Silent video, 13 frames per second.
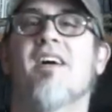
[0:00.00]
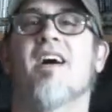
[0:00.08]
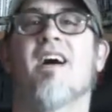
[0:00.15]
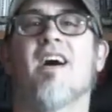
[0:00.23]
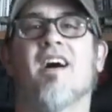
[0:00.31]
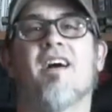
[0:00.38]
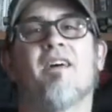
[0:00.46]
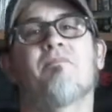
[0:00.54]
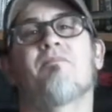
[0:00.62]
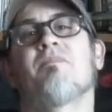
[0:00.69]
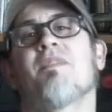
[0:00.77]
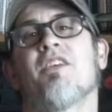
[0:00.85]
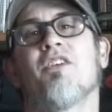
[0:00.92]

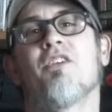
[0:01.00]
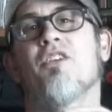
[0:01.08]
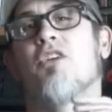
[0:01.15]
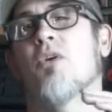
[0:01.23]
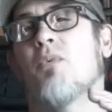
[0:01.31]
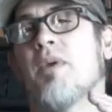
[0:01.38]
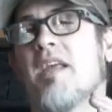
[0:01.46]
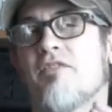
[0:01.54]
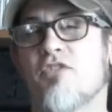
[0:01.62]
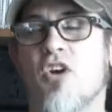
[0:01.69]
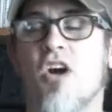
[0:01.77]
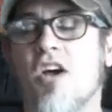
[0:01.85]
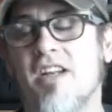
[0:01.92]
We have
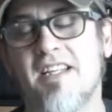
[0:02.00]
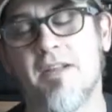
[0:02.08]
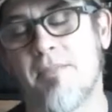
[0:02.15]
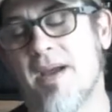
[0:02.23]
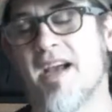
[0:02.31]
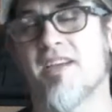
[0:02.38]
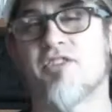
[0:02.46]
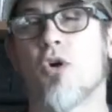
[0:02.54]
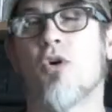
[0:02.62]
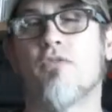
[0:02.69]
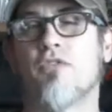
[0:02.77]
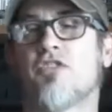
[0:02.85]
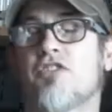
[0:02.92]
gone in the past
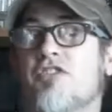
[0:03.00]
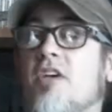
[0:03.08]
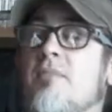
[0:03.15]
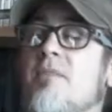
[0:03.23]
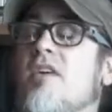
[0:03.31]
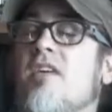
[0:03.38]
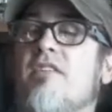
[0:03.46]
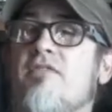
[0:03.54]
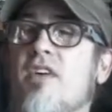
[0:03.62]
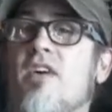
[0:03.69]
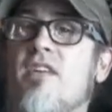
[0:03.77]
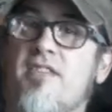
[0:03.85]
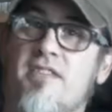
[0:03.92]
over some
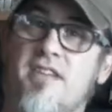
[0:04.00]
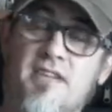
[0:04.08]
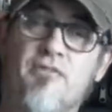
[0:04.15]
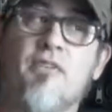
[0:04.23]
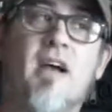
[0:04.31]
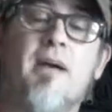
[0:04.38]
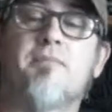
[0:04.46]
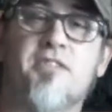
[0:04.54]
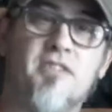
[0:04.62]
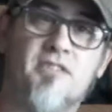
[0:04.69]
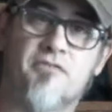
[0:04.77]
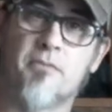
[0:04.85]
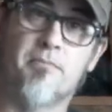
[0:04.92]
of the different
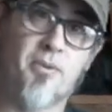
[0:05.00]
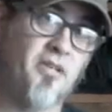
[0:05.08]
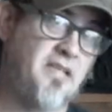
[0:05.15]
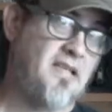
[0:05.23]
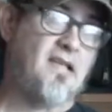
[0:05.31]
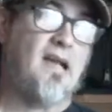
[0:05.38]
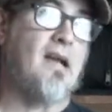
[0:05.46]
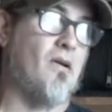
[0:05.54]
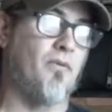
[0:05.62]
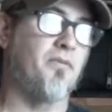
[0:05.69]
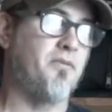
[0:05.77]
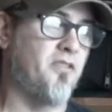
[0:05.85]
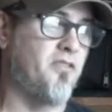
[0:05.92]
options for bugging
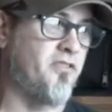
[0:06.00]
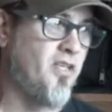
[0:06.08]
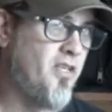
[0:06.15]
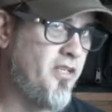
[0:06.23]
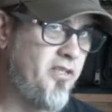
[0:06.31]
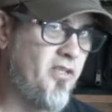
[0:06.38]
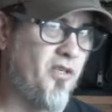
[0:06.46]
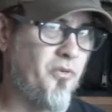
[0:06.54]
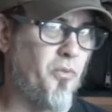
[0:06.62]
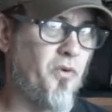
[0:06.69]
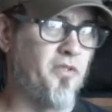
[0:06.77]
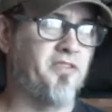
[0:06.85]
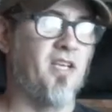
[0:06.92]
out because, the
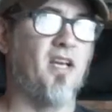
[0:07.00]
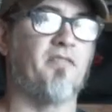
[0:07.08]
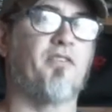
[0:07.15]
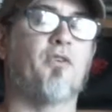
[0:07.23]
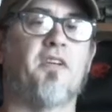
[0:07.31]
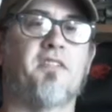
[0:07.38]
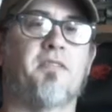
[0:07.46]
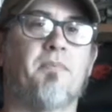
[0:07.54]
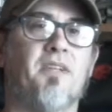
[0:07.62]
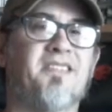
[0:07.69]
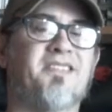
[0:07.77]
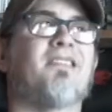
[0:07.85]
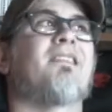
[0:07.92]
world's kind of a crazy
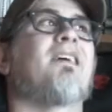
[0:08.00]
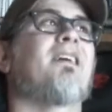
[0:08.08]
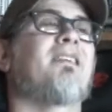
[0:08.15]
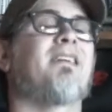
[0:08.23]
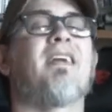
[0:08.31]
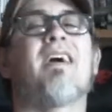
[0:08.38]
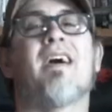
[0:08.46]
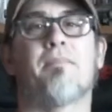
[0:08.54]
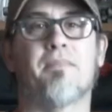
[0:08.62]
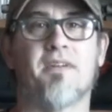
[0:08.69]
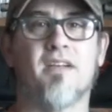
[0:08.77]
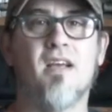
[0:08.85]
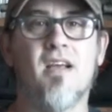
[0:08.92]
place and a lot can
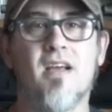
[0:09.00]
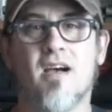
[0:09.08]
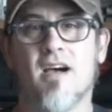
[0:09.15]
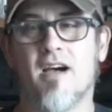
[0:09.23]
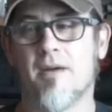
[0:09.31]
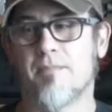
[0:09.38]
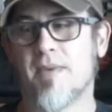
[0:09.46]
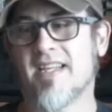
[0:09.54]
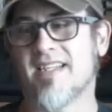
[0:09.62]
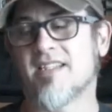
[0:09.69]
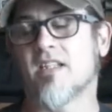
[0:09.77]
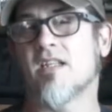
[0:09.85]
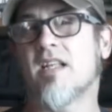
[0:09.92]
happen. And
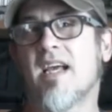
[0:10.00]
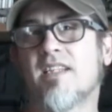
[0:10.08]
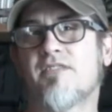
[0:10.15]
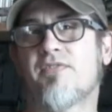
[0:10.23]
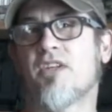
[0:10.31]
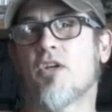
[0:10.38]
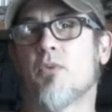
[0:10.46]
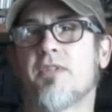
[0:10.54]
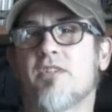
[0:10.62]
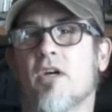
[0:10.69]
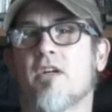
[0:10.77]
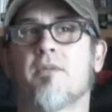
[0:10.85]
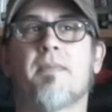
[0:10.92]
in the last video, we
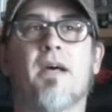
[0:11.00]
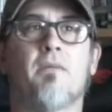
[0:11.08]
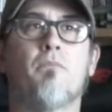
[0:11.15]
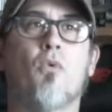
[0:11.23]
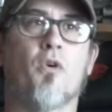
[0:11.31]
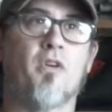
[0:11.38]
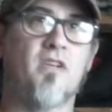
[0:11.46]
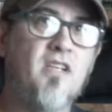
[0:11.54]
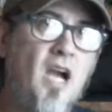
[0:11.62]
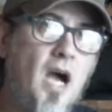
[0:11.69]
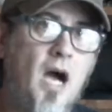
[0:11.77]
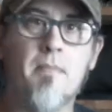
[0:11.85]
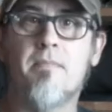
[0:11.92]
talked about a more
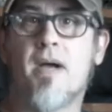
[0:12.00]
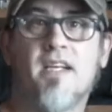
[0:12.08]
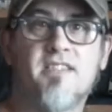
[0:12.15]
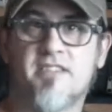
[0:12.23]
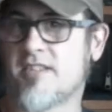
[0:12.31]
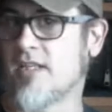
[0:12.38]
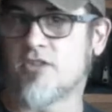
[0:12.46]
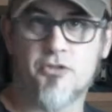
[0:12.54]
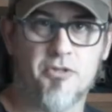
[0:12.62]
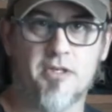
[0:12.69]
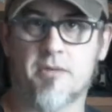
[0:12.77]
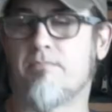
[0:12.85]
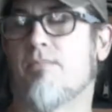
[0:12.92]

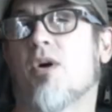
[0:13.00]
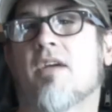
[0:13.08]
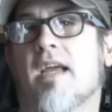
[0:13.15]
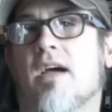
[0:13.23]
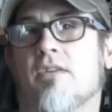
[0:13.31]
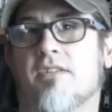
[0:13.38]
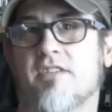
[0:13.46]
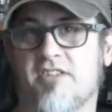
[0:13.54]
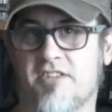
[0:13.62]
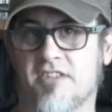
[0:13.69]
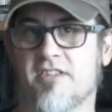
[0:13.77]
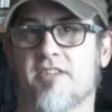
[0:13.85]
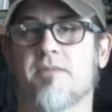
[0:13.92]
combat-centric bug out
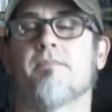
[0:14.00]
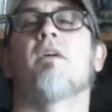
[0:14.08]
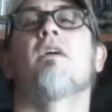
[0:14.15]
system.